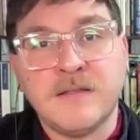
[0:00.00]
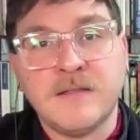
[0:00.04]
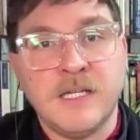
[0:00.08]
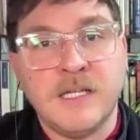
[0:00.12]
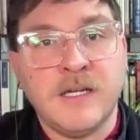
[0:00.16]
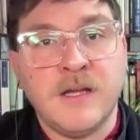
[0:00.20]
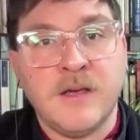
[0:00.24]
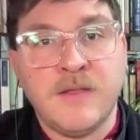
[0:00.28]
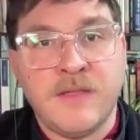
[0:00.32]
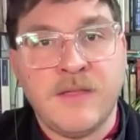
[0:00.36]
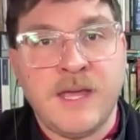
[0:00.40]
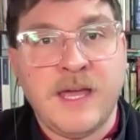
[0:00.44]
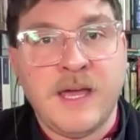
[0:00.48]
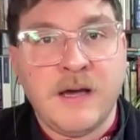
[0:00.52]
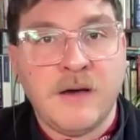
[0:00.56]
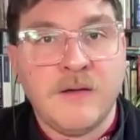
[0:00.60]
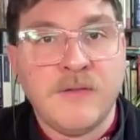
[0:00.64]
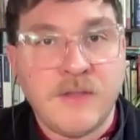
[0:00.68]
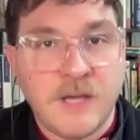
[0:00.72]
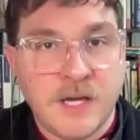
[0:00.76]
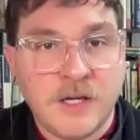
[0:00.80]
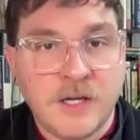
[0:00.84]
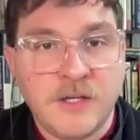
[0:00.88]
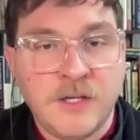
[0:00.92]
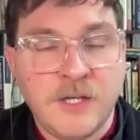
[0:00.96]
You know, they are
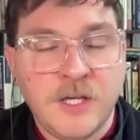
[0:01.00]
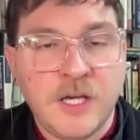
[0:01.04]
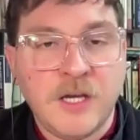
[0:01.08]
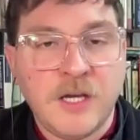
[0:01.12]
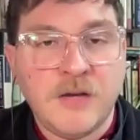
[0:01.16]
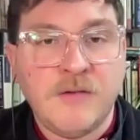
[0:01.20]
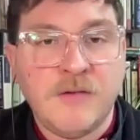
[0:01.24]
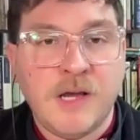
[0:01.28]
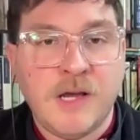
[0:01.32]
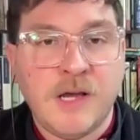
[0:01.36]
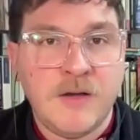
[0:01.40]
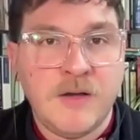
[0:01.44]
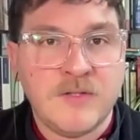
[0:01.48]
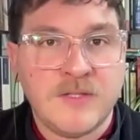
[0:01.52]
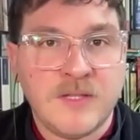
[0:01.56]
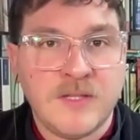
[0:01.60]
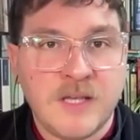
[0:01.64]
they're curios.